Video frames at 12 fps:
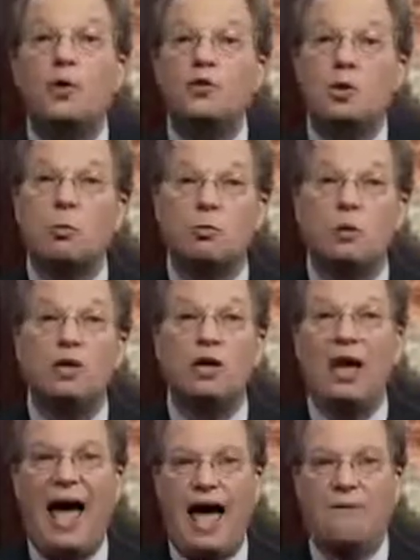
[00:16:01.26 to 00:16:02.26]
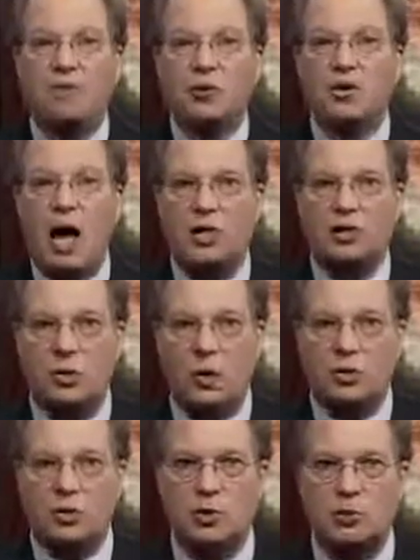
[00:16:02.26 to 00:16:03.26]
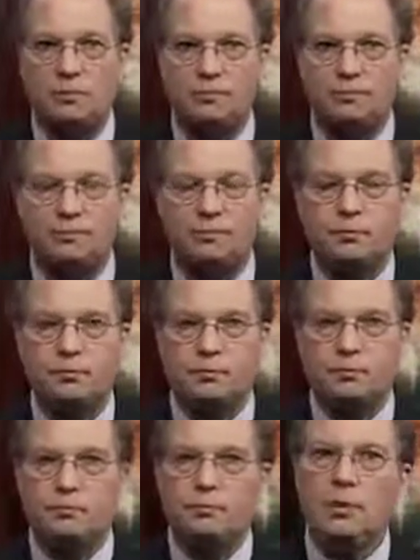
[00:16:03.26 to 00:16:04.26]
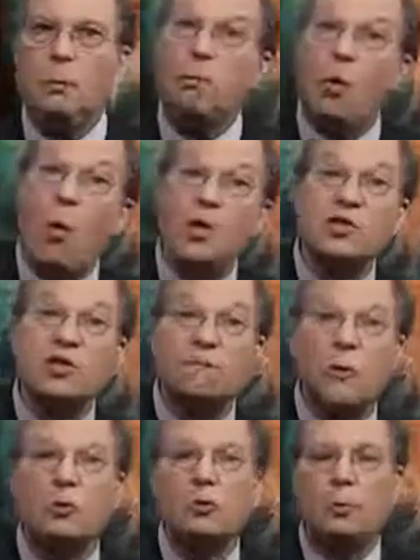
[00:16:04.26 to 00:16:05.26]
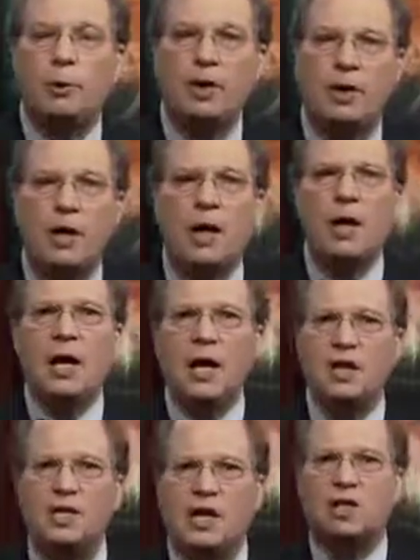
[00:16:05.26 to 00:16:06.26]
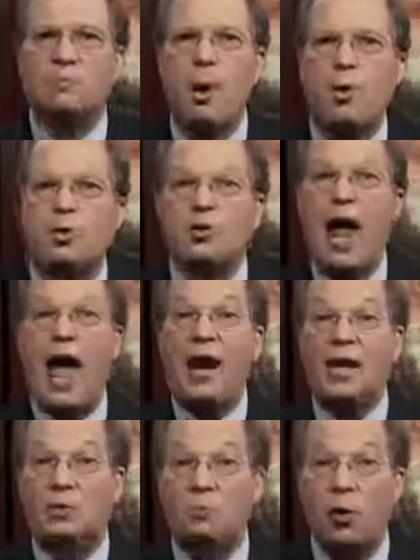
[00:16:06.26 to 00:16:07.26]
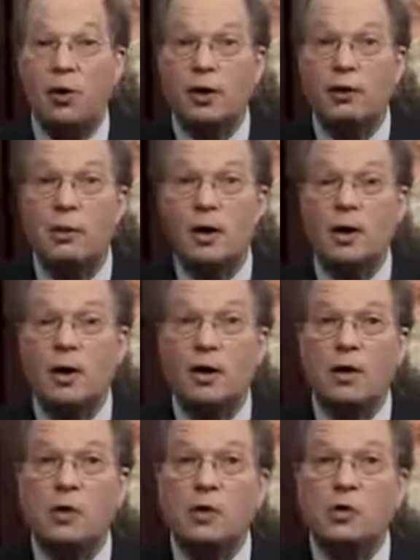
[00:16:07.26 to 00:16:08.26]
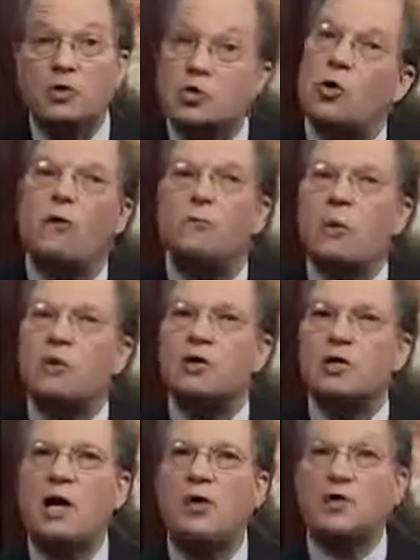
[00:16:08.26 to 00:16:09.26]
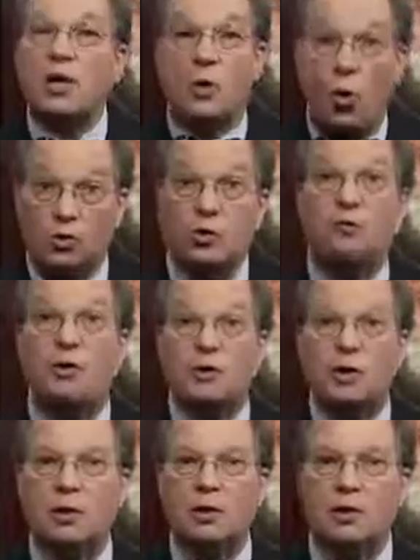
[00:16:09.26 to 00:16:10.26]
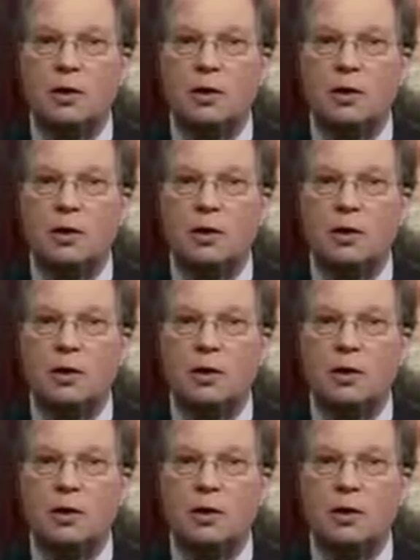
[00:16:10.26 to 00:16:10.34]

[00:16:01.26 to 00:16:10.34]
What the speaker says: with some really adverse consequences. But once the vulnerability is exposed and exploited, software designers can also fix it.